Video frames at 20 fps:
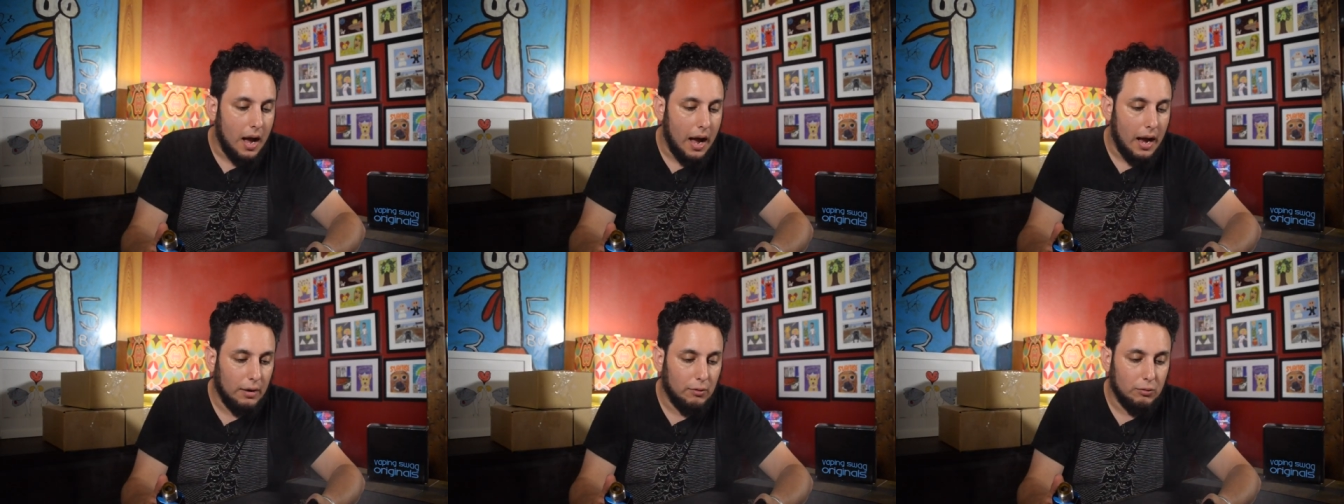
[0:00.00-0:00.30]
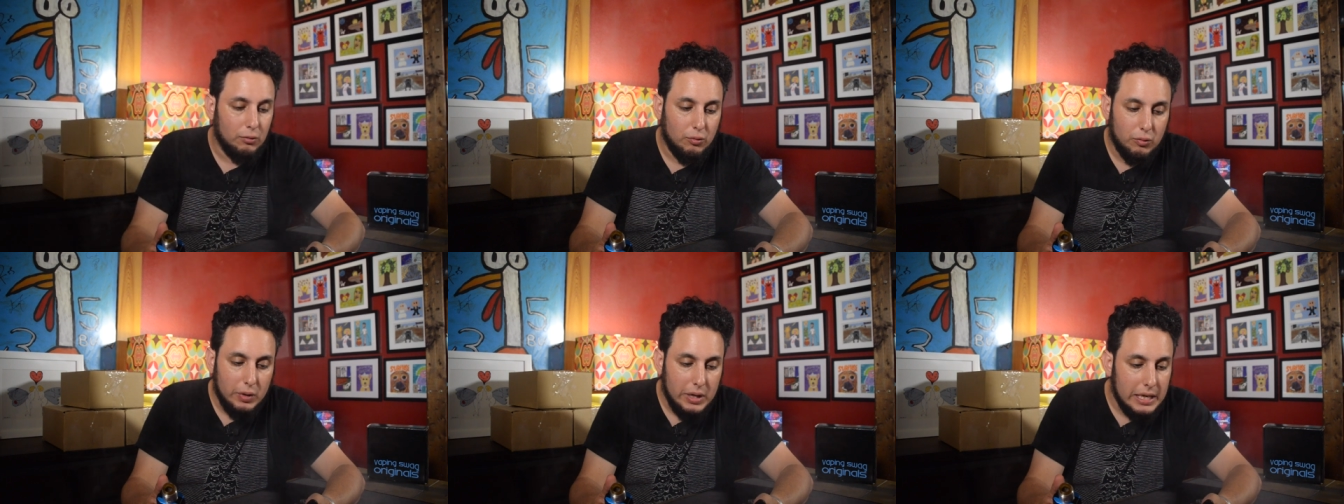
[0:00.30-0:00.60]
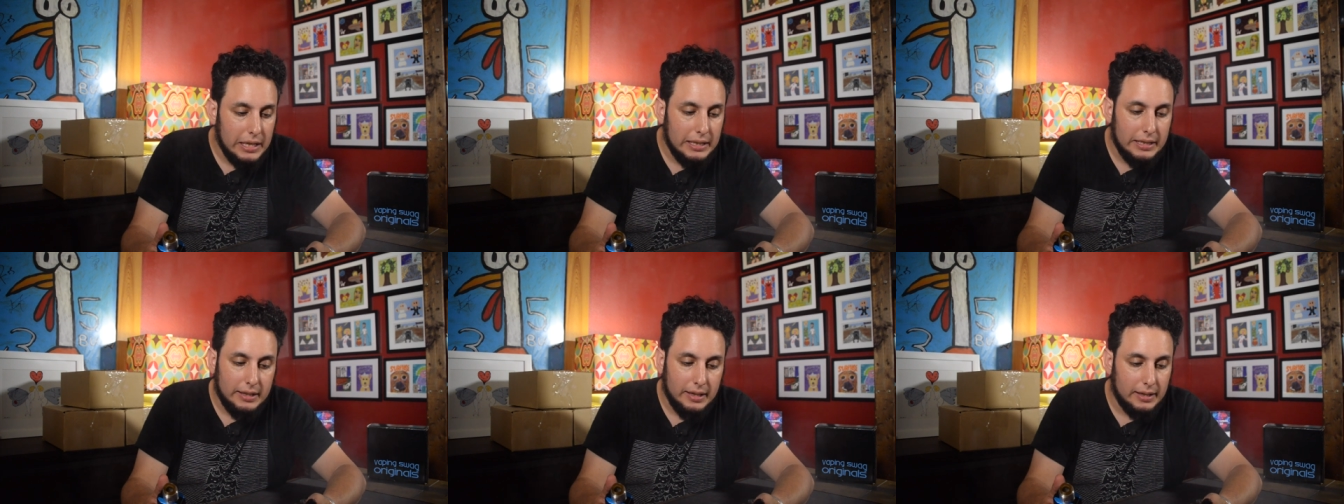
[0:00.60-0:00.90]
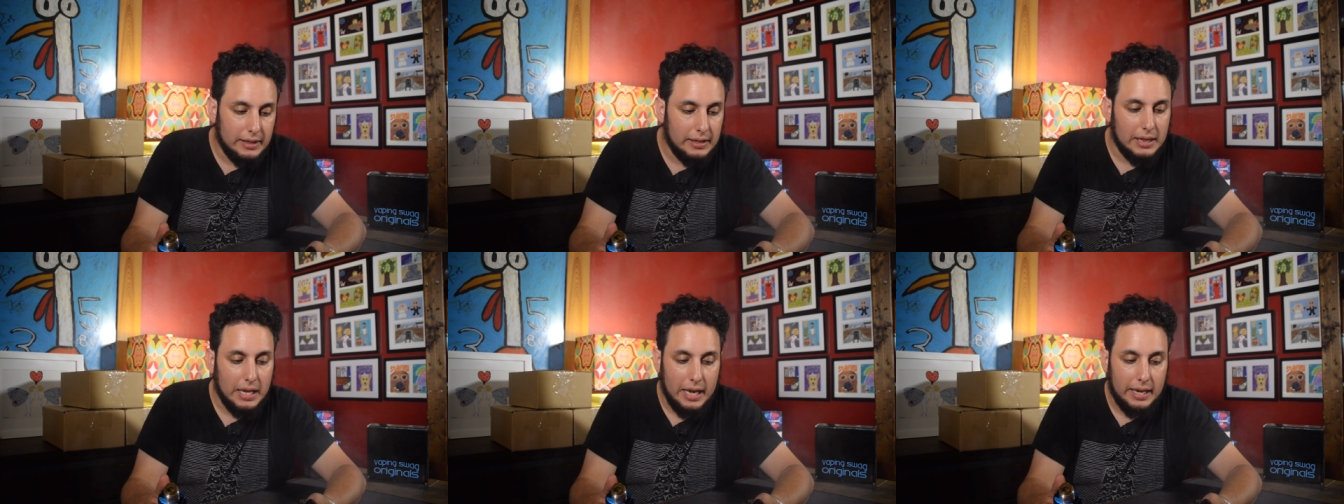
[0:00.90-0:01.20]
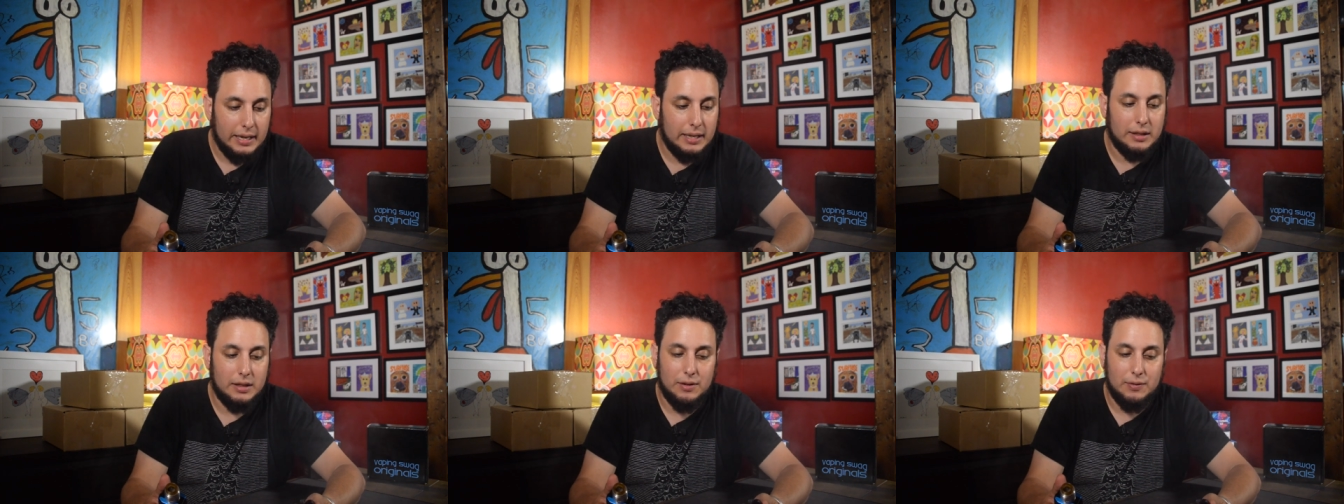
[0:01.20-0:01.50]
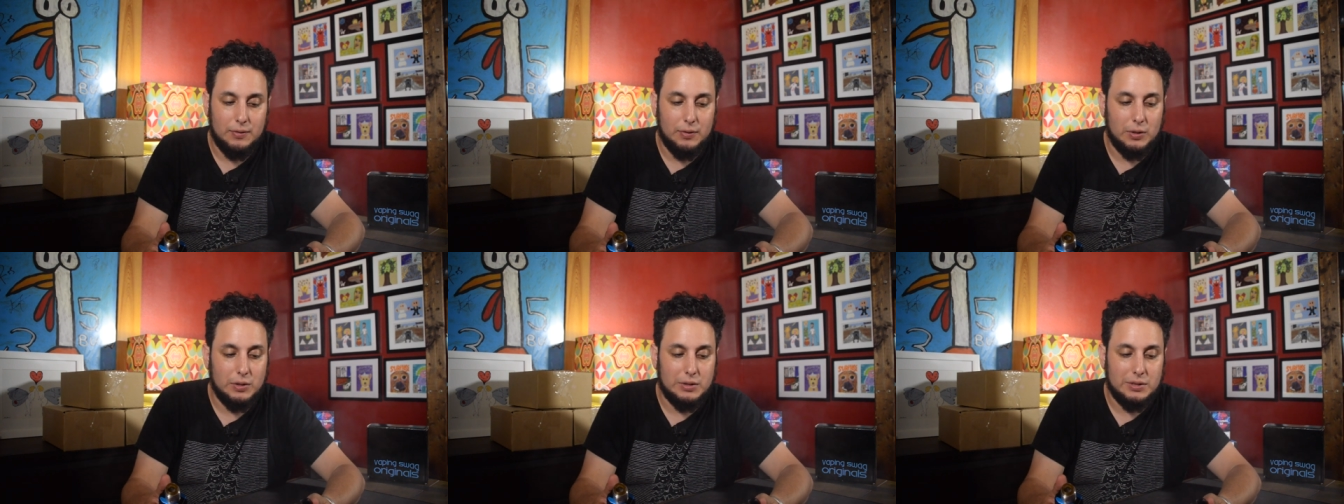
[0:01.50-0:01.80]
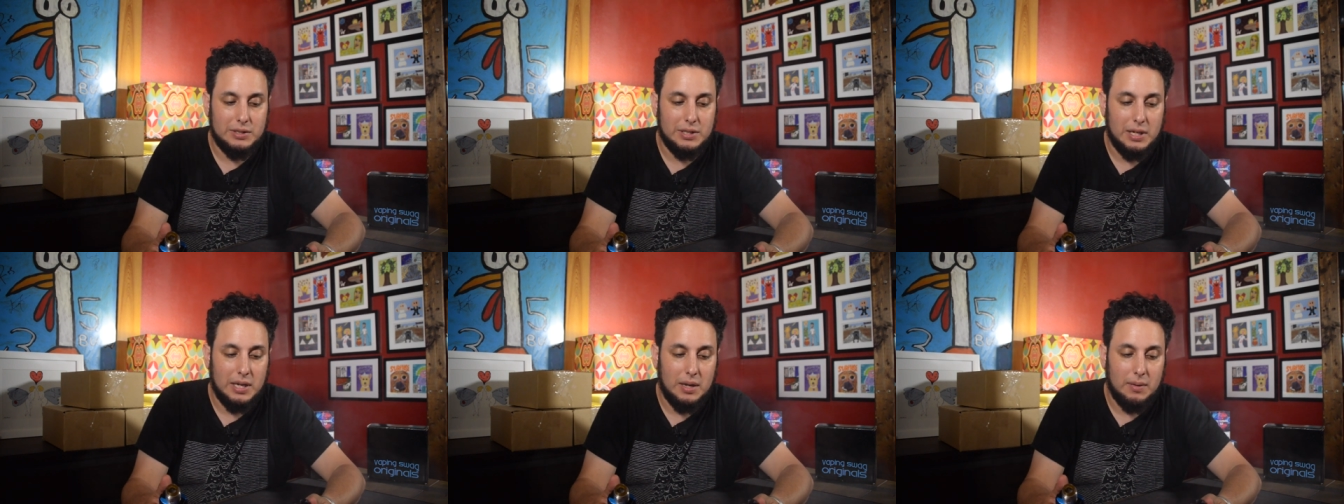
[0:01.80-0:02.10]
I really didn't like it the
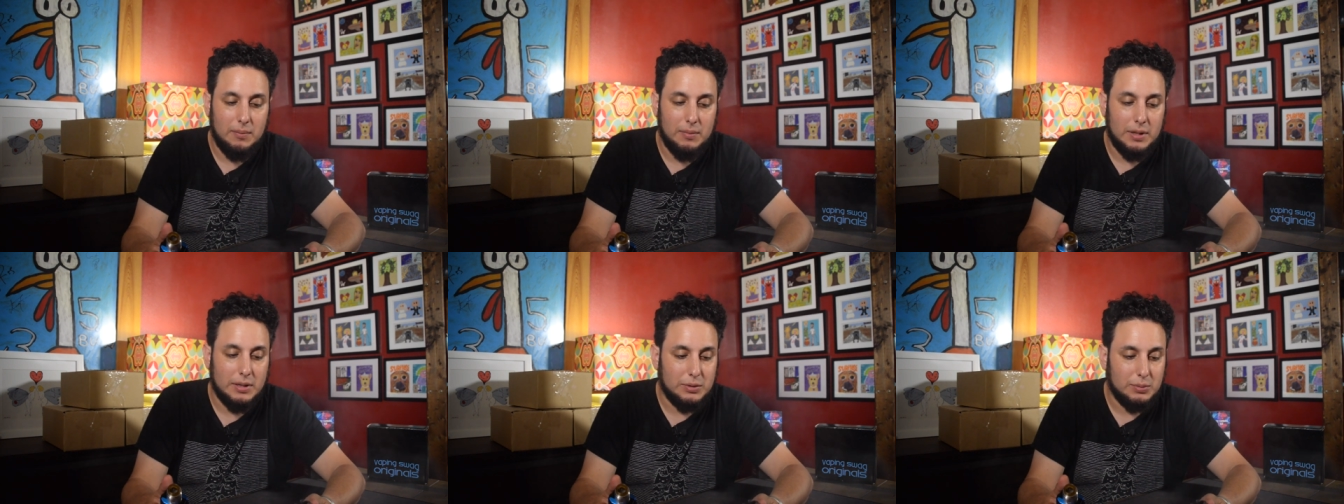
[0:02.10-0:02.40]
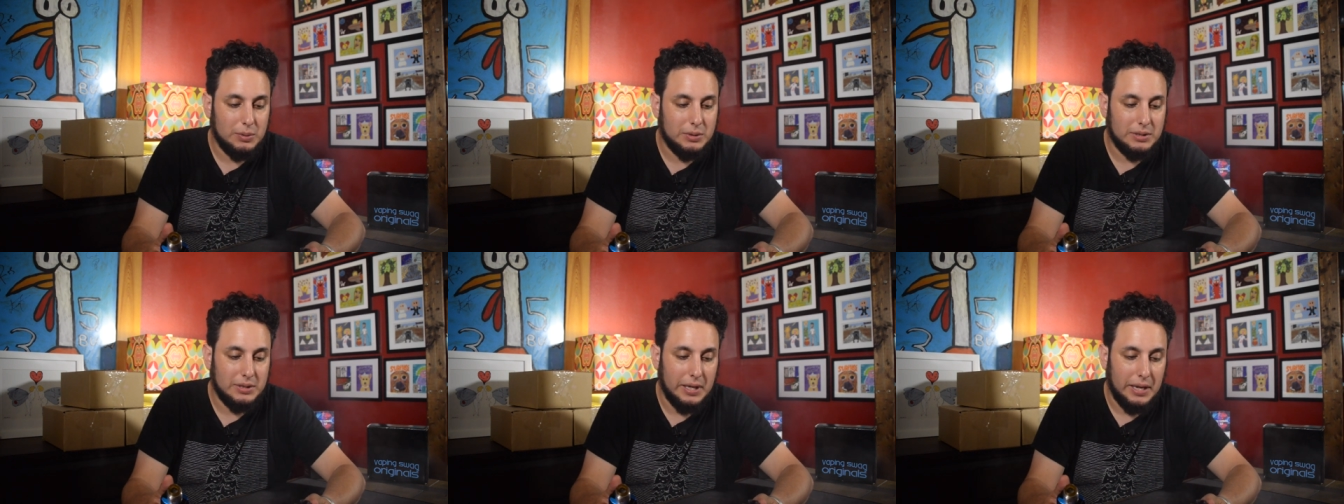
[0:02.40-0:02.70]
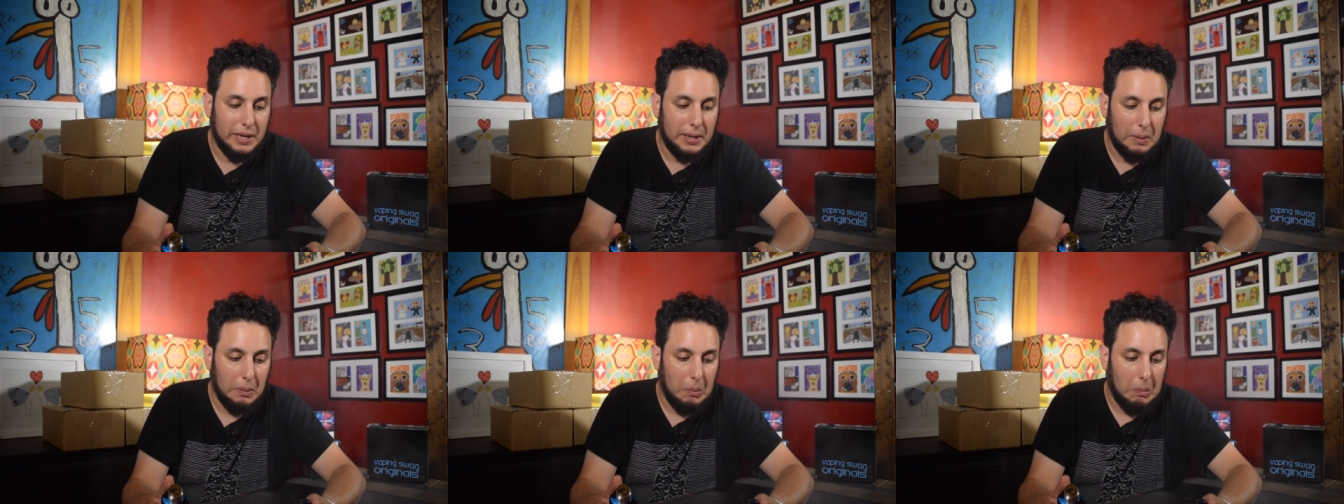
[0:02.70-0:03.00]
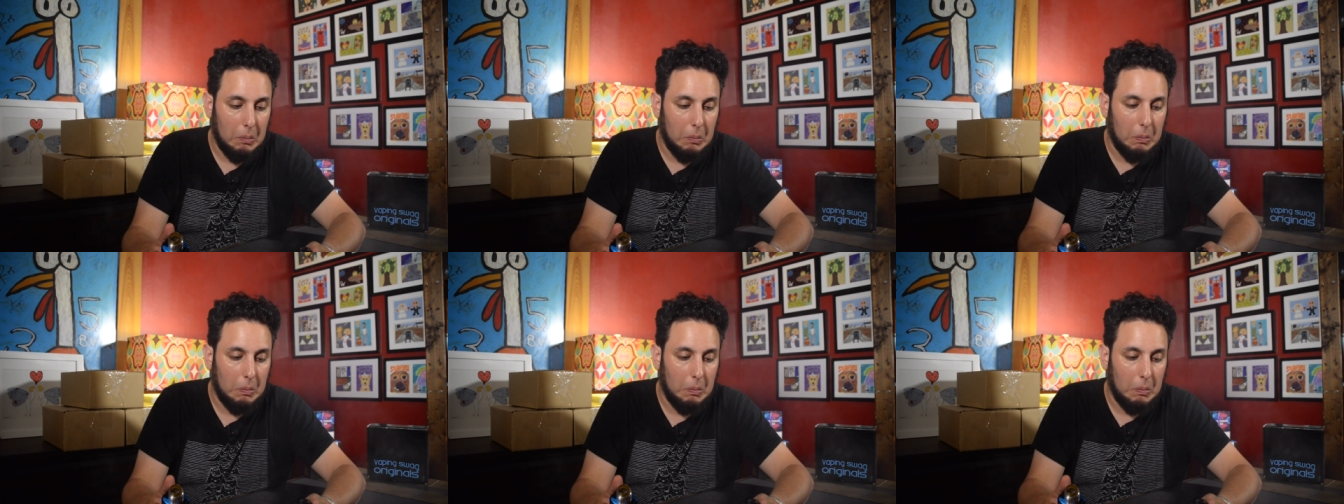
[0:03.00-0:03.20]
first time. This was like,